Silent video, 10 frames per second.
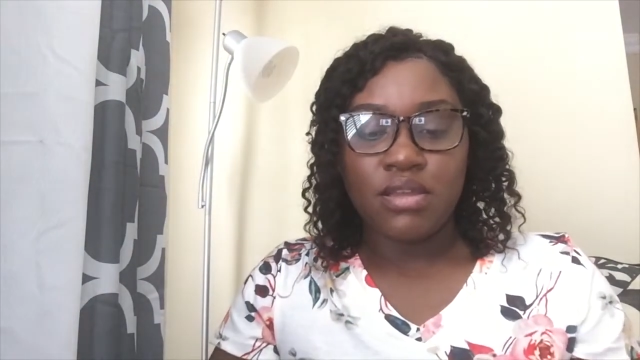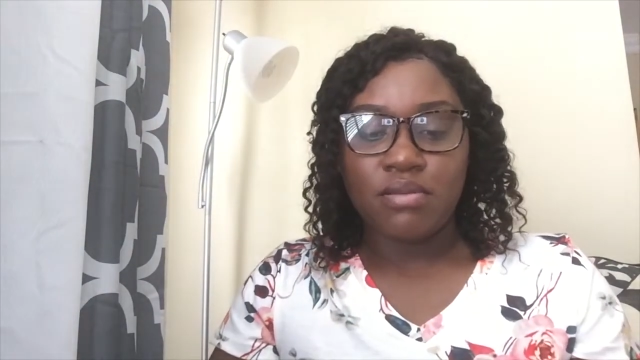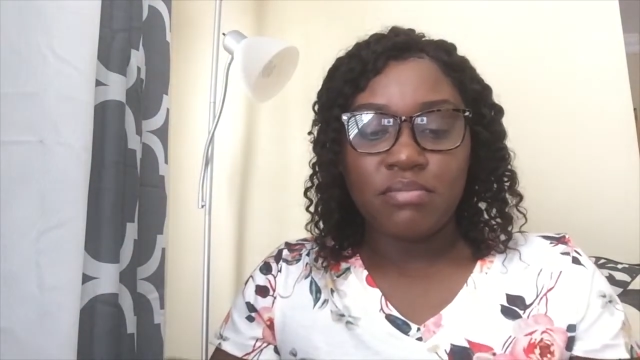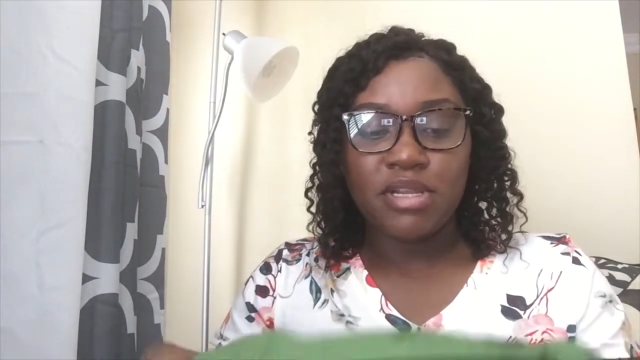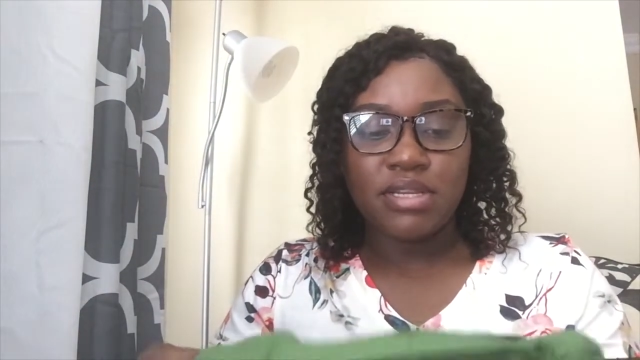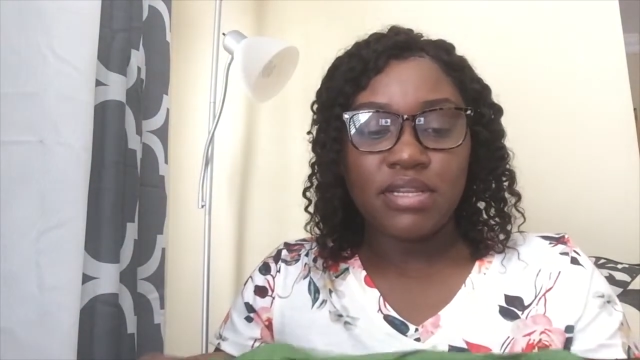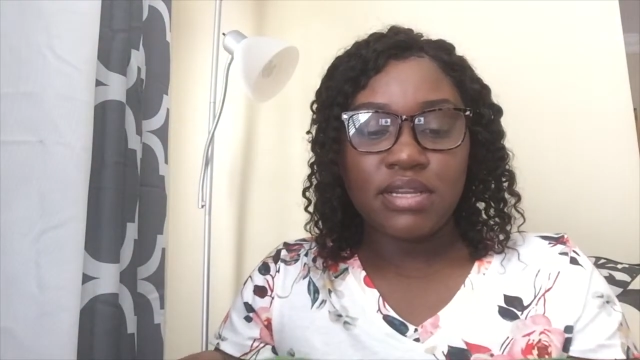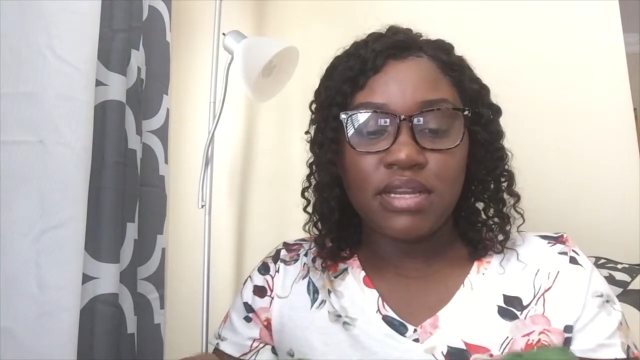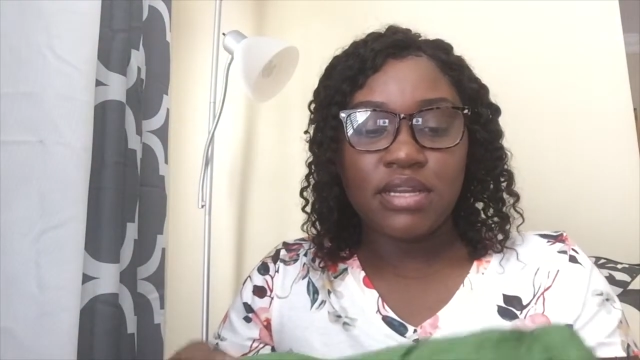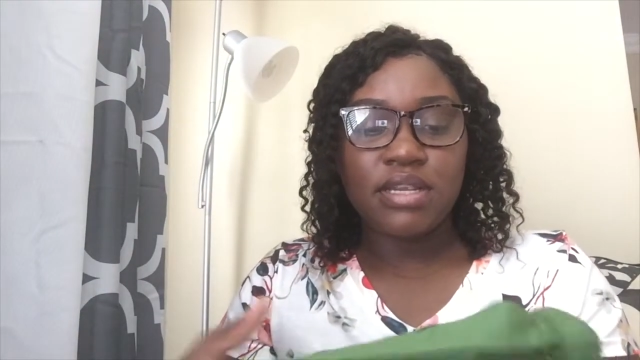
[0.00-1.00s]
but
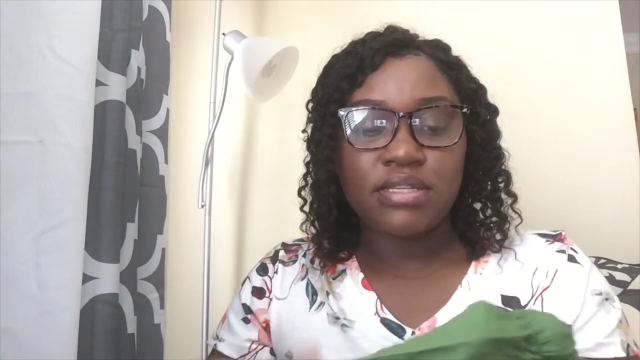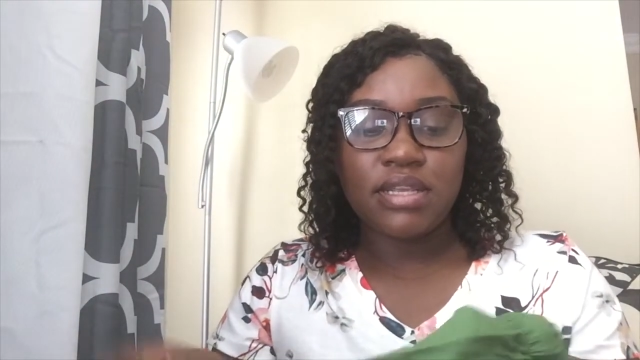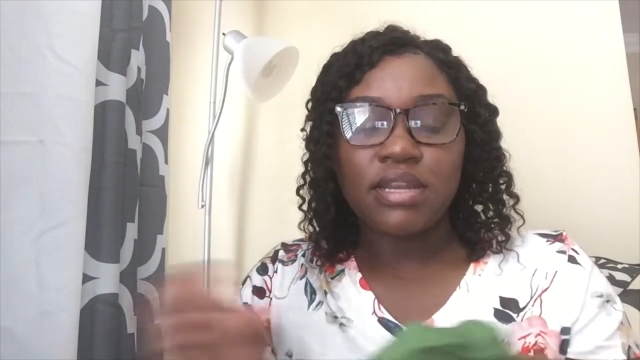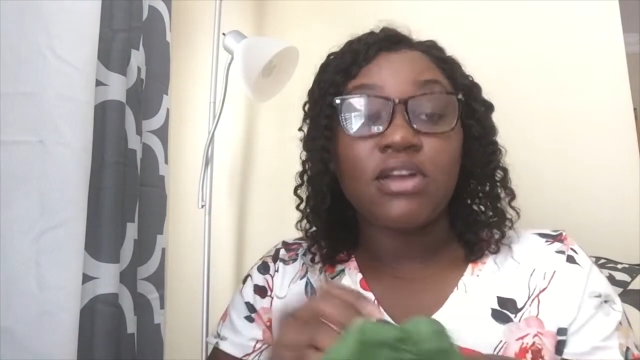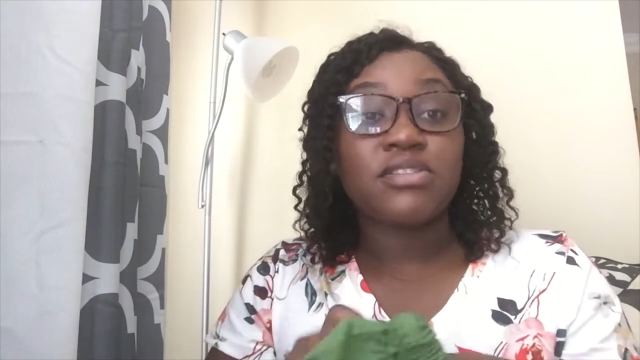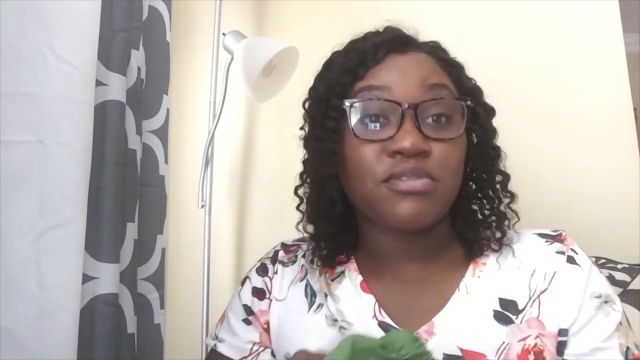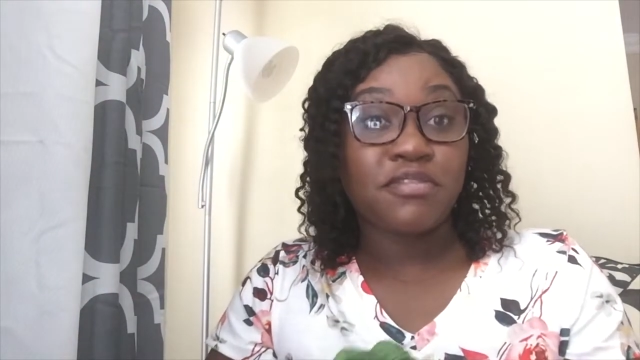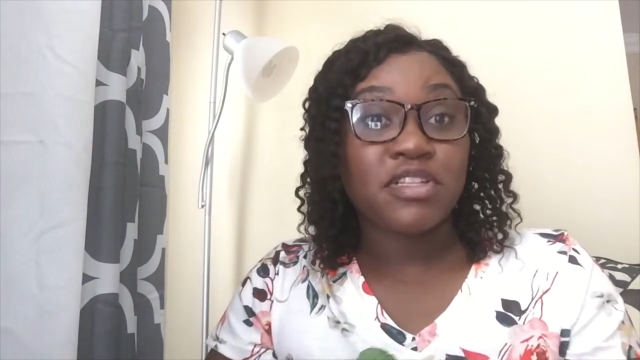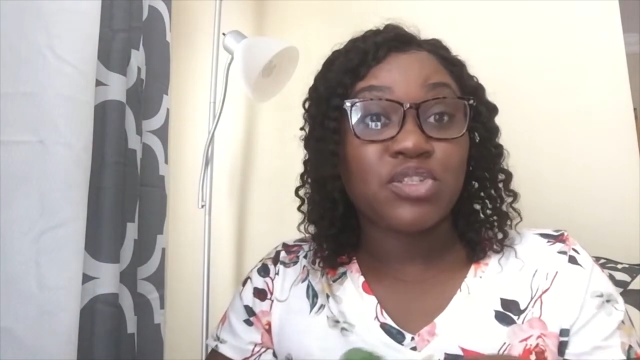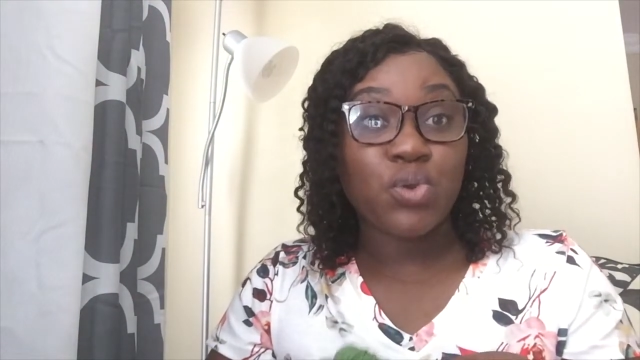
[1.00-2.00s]
it also
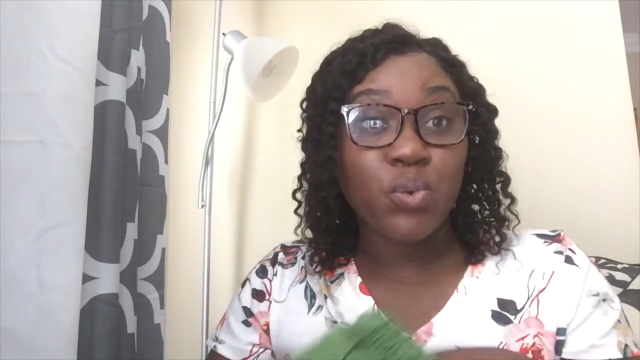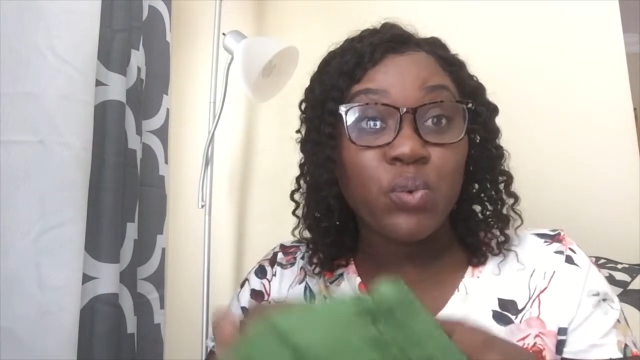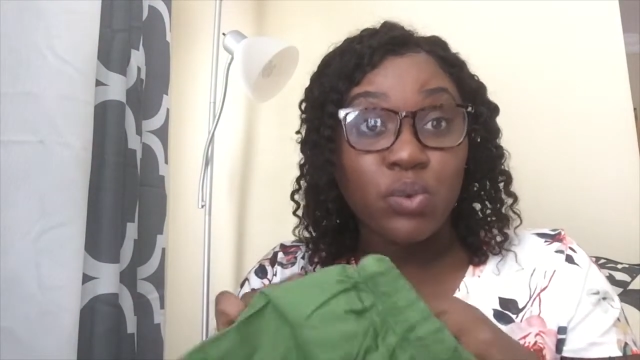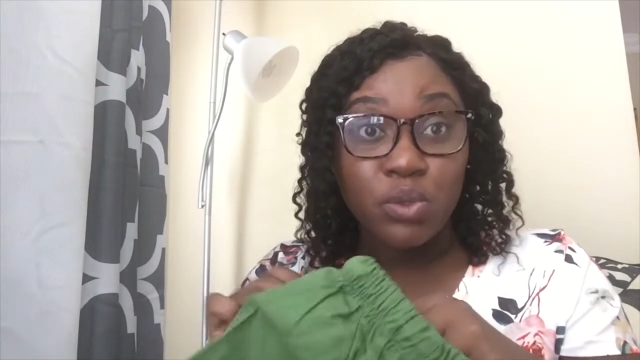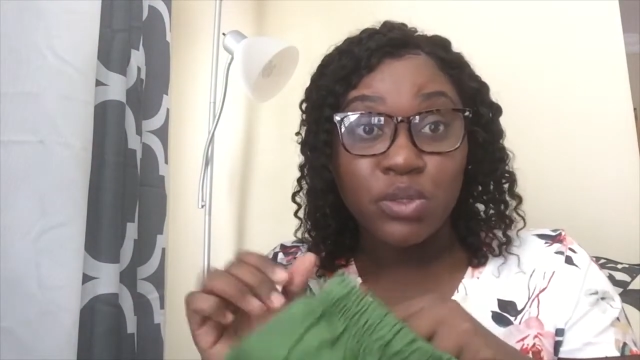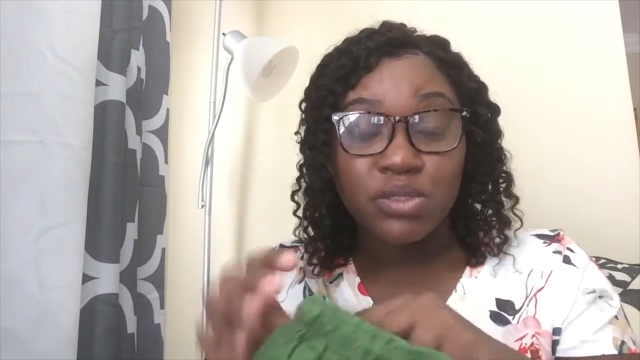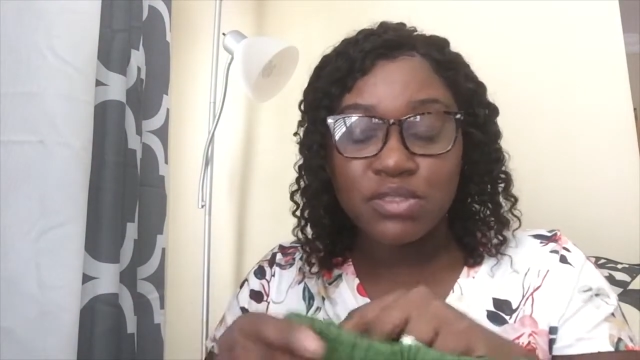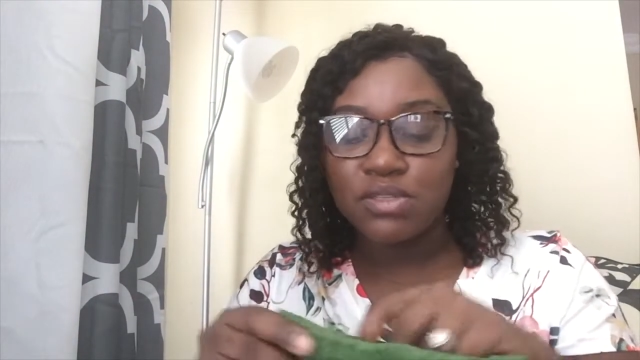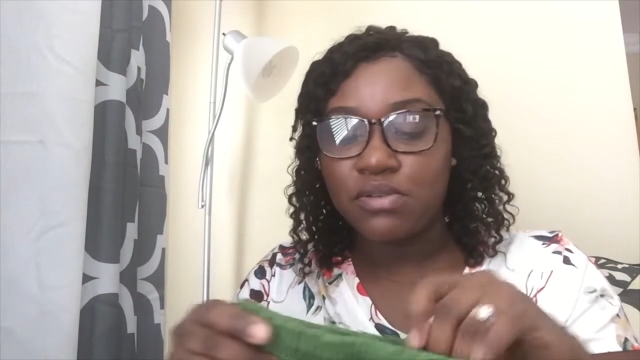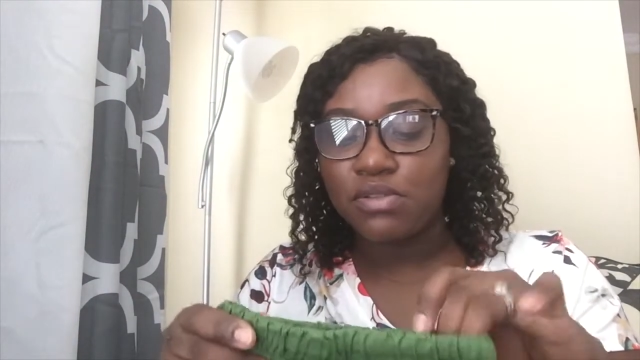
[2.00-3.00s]
feels cool,
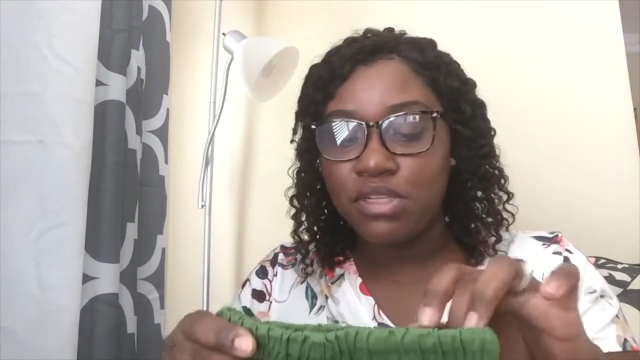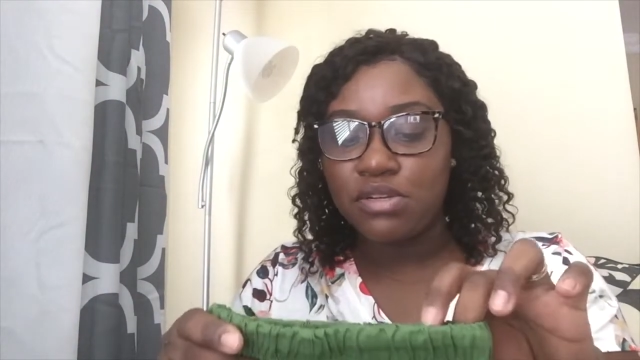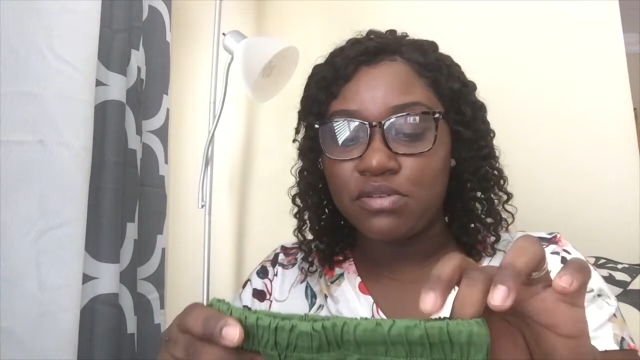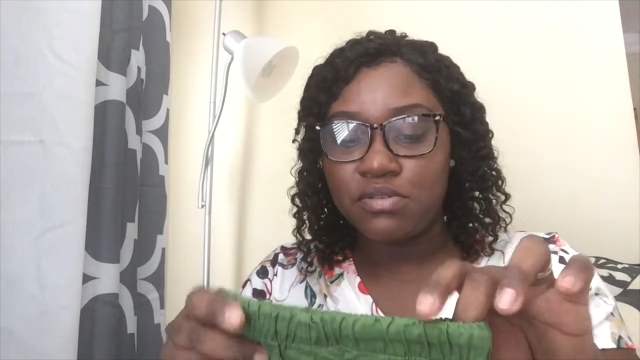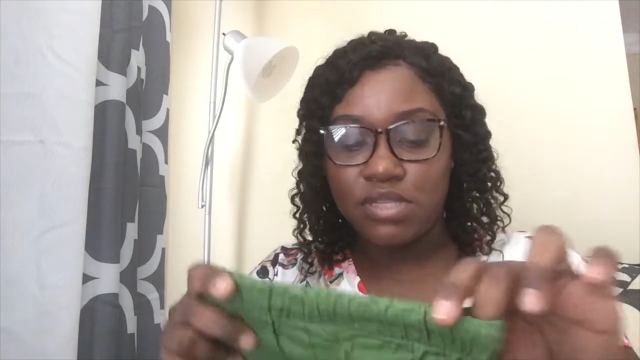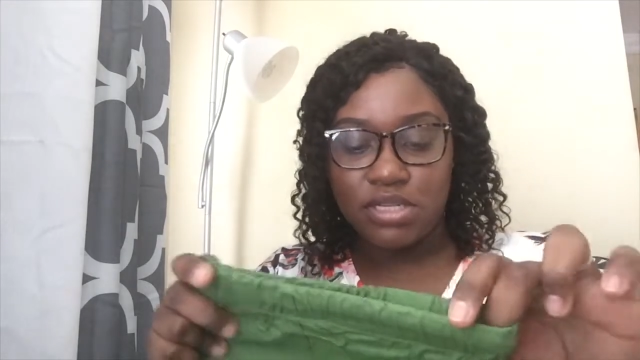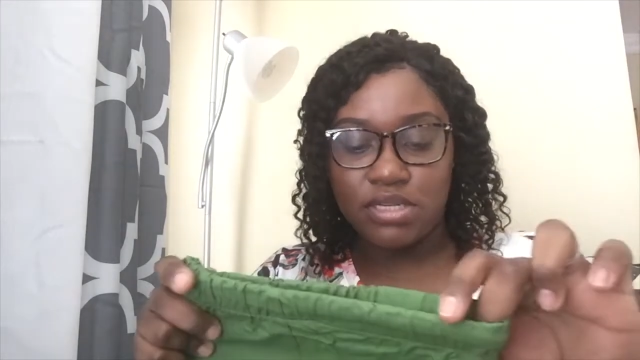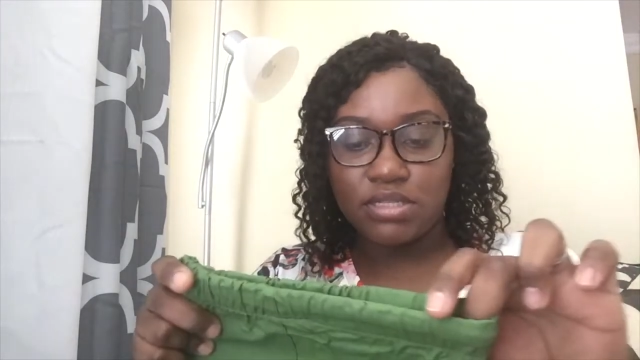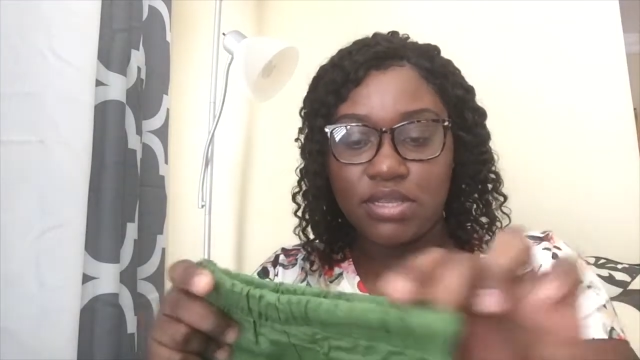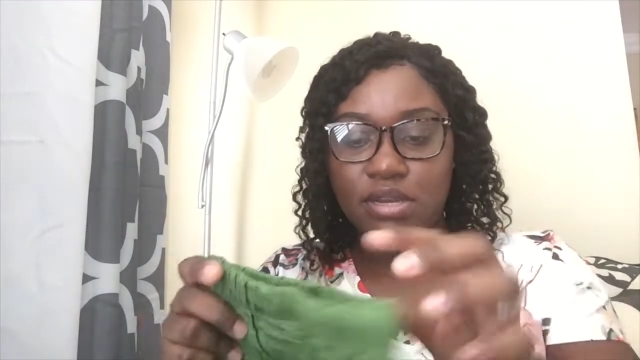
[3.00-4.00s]
so you know
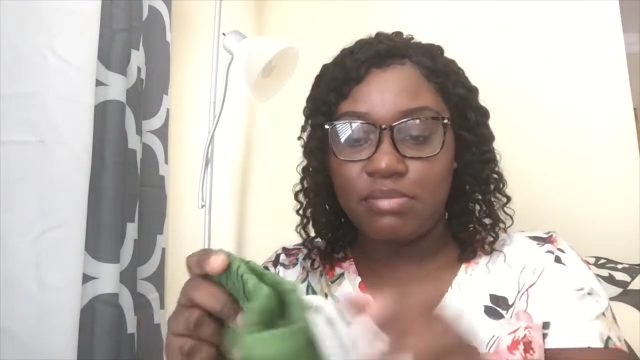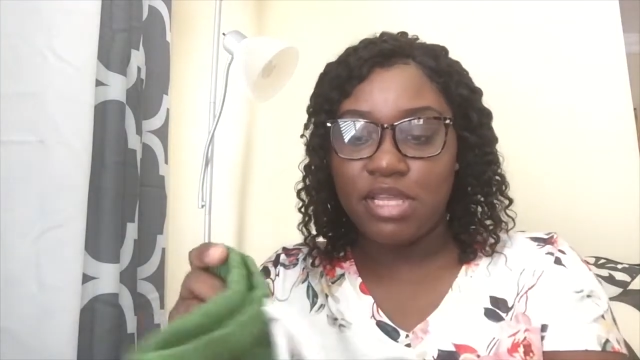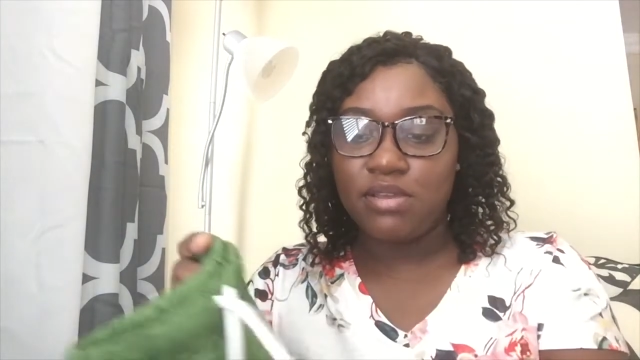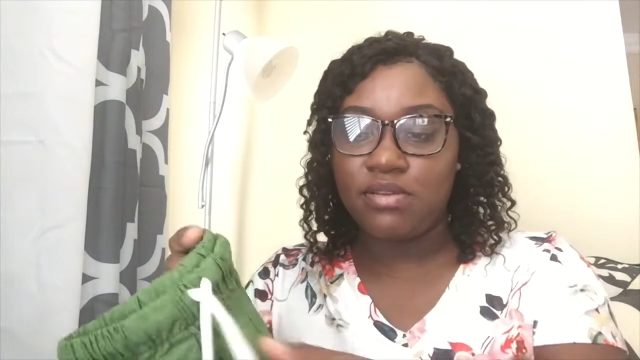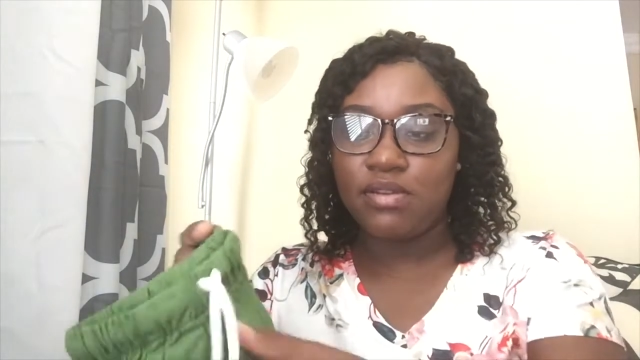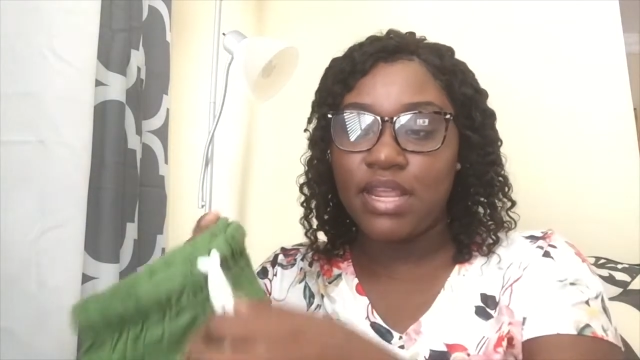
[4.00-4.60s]
it's gonna be good.